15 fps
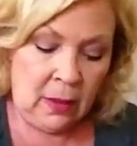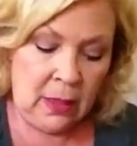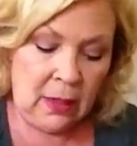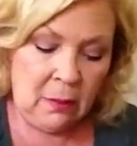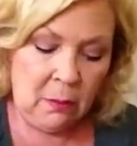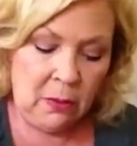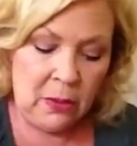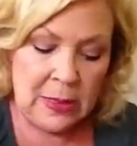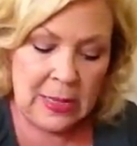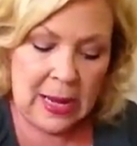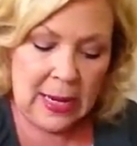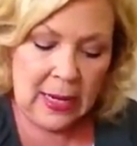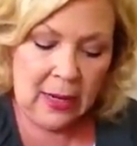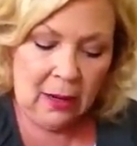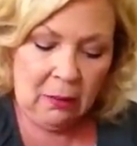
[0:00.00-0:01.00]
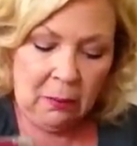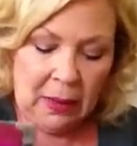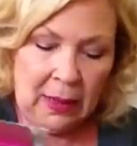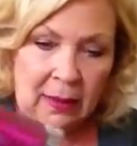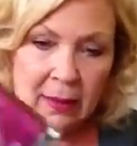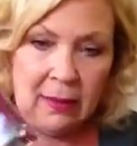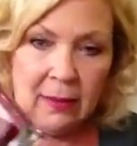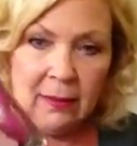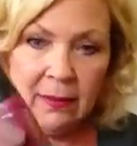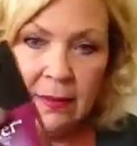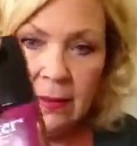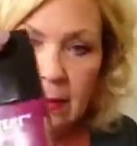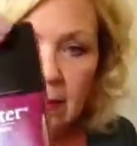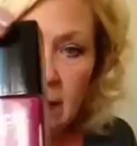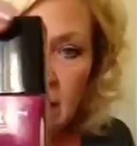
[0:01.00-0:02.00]
number nine on my list
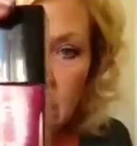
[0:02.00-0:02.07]
is